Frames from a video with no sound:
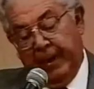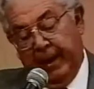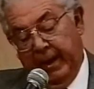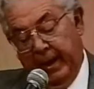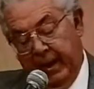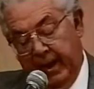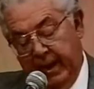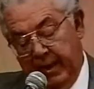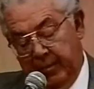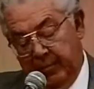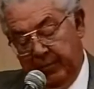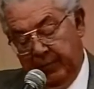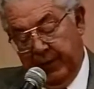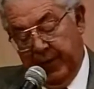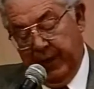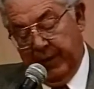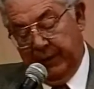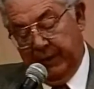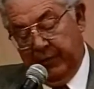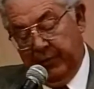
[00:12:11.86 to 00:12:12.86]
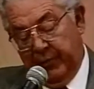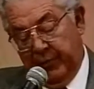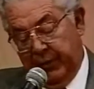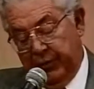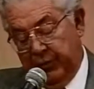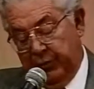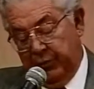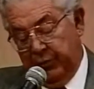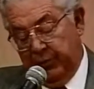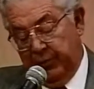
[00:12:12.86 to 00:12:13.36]
and to provide the
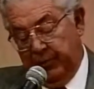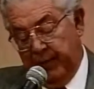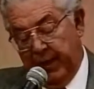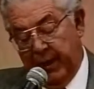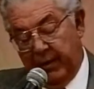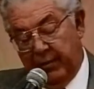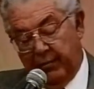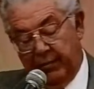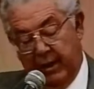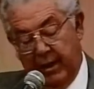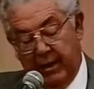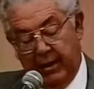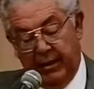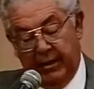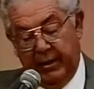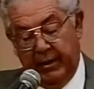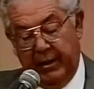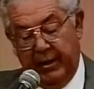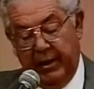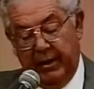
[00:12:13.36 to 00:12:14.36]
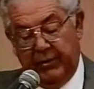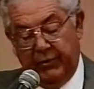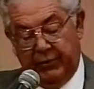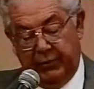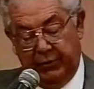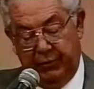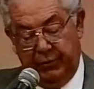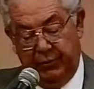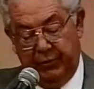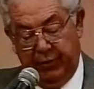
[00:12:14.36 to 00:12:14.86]
commission with the background it needs
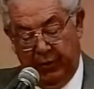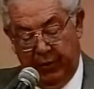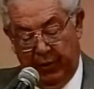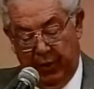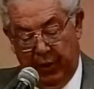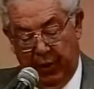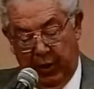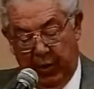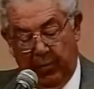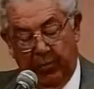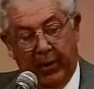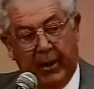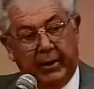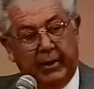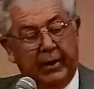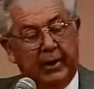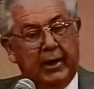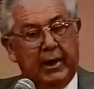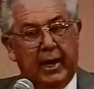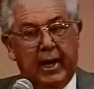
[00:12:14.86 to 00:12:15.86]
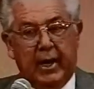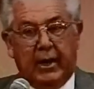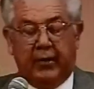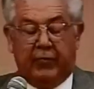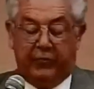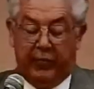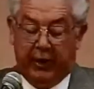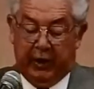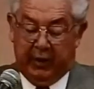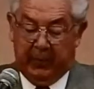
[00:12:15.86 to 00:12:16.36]
to make the kind of
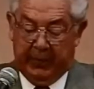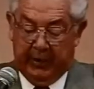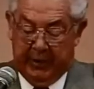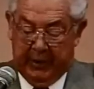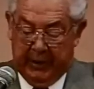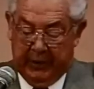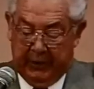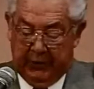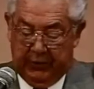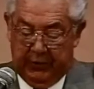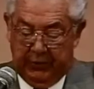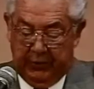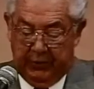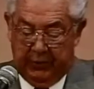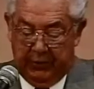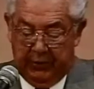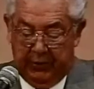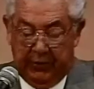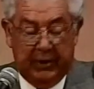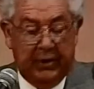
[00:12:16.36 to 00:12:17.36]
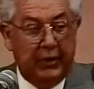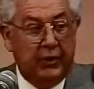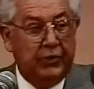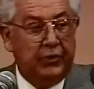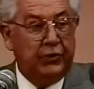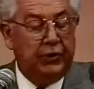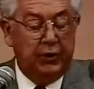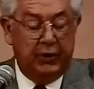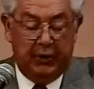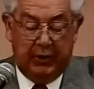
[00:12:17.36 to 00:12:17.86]
recommendations that it
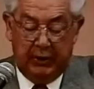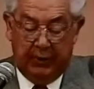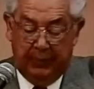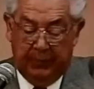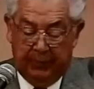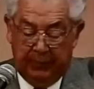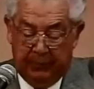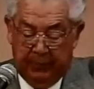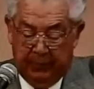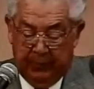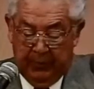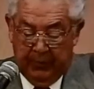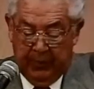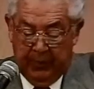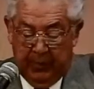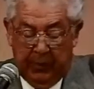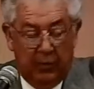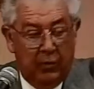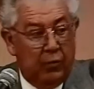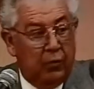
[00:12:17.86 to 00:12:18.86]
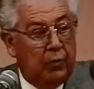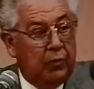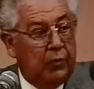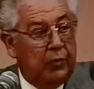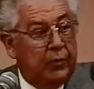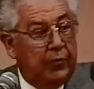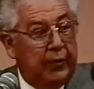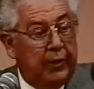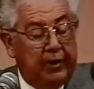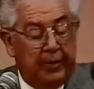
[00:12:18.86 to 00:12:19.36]
should when we're
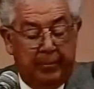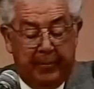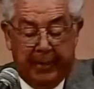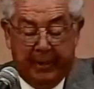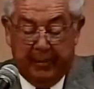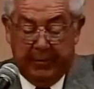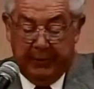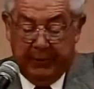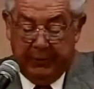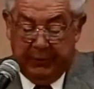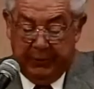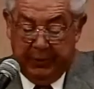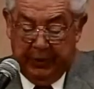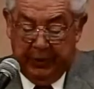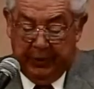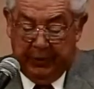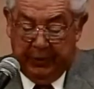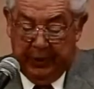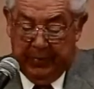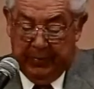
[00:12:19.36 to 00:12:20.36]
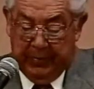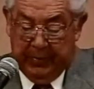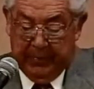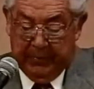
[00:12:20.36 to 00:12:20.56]
ready to make them to the General Assembly.